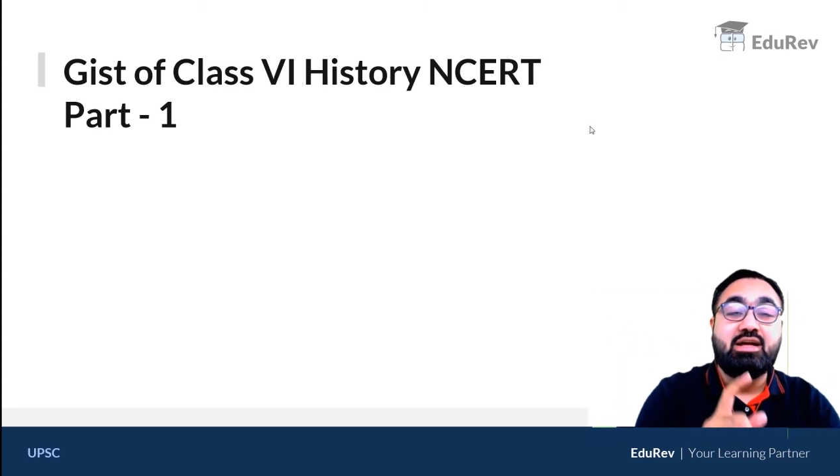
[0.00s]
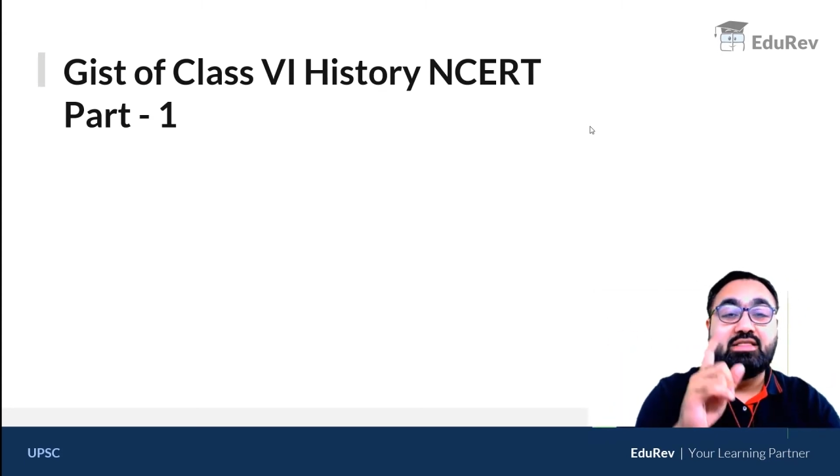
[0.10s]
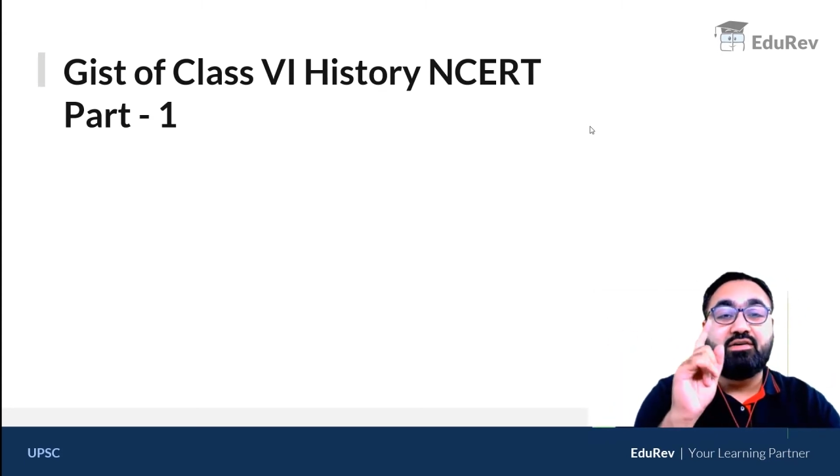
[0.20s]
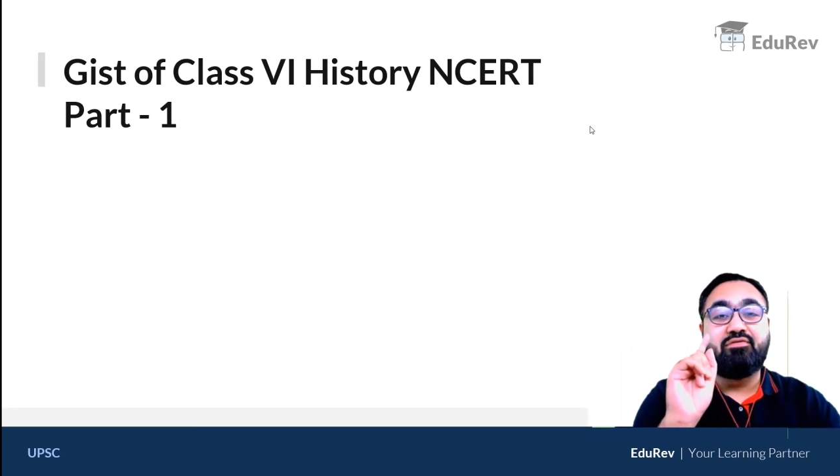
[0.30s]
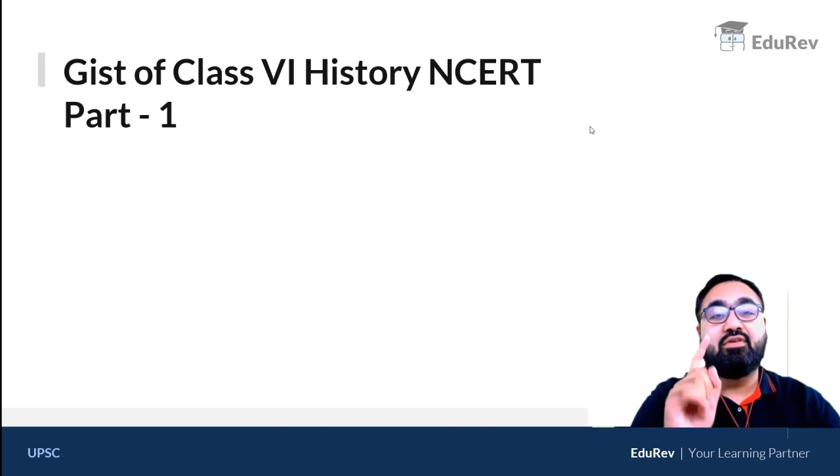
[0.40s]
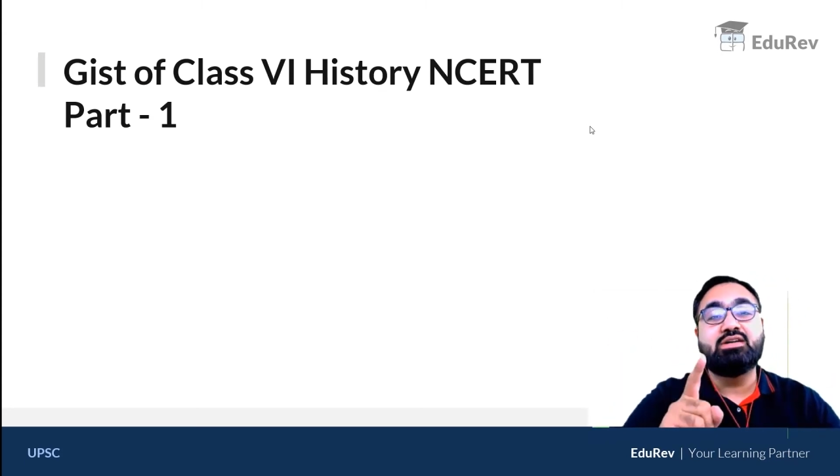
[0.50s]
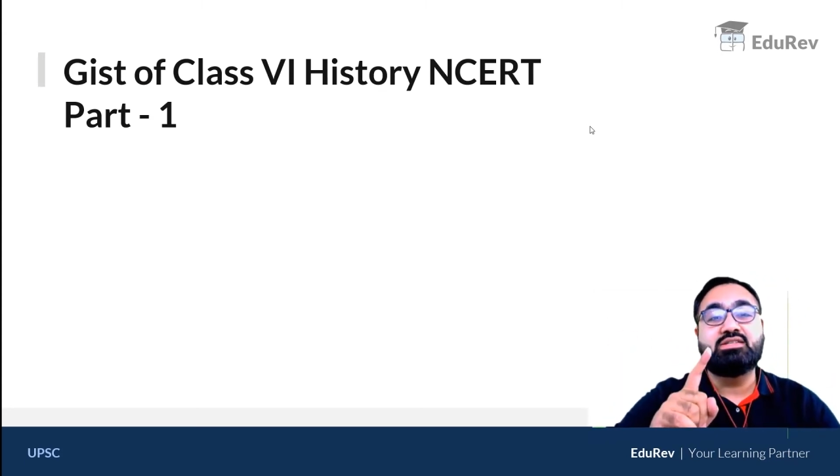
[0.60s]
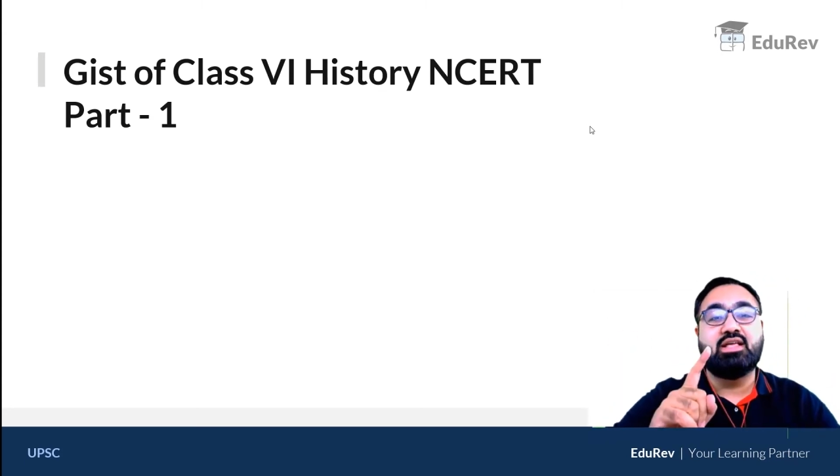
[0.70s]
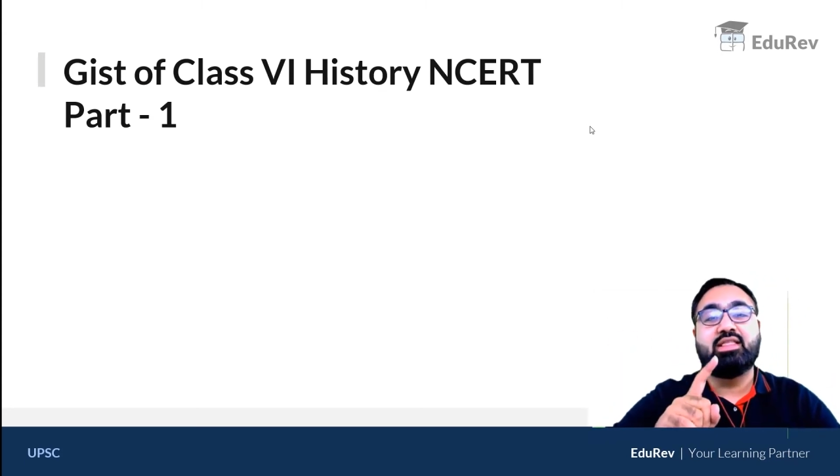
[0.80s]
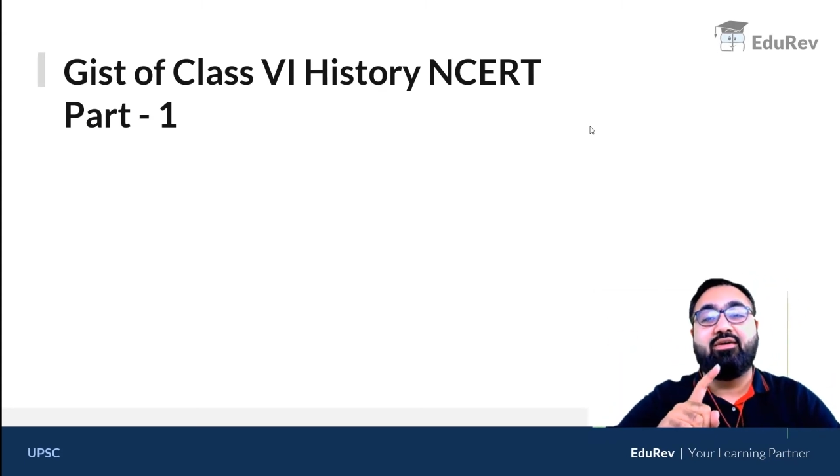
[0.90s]
the first
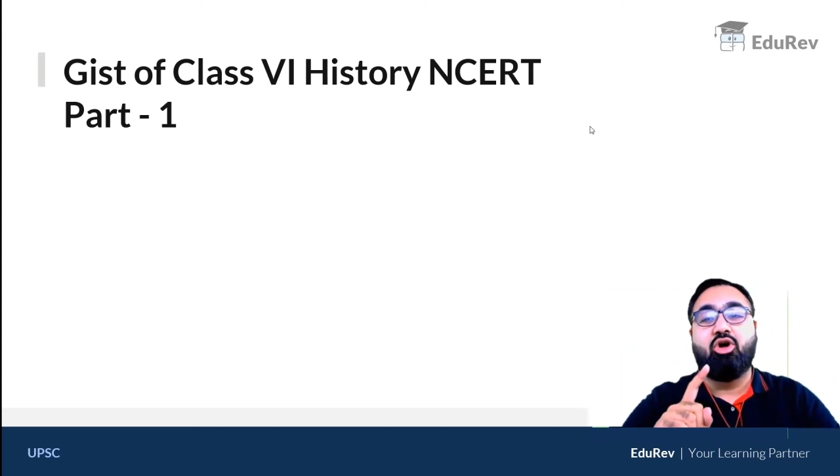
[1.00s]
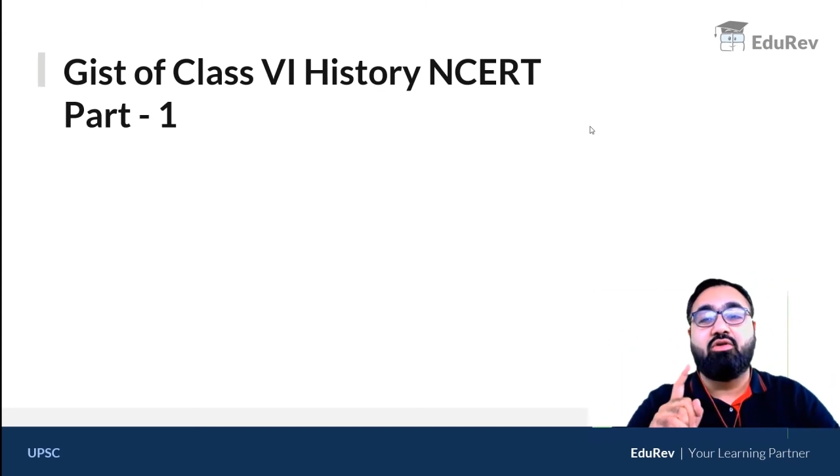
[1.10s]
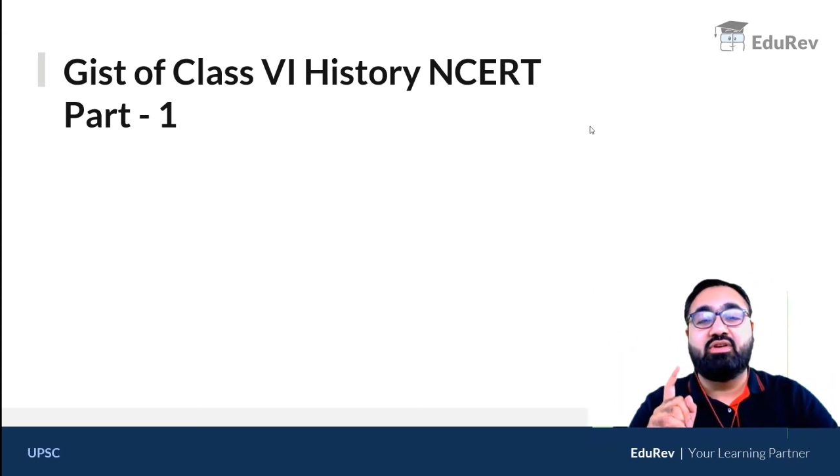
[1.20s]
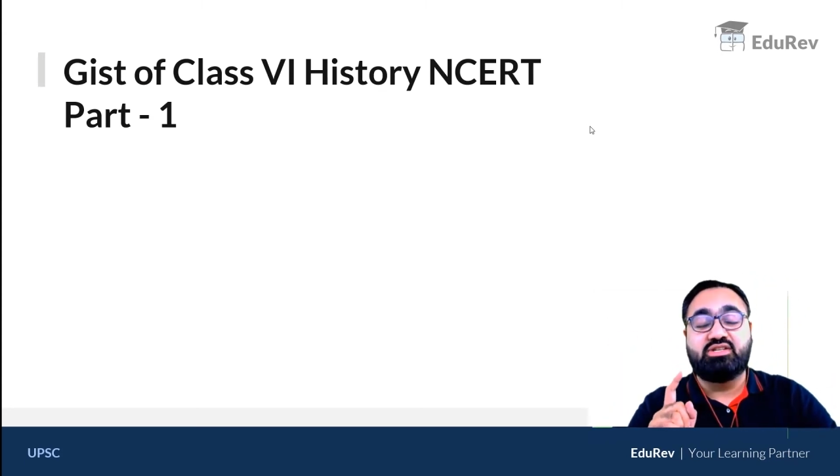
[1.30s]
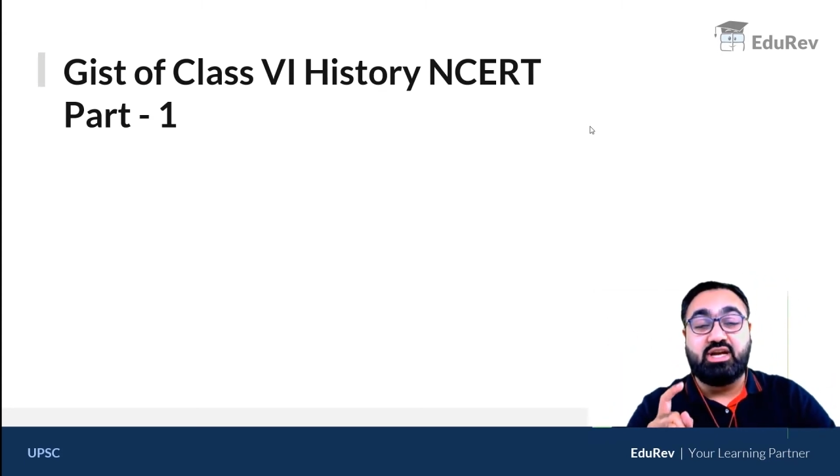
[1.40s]
thing they will always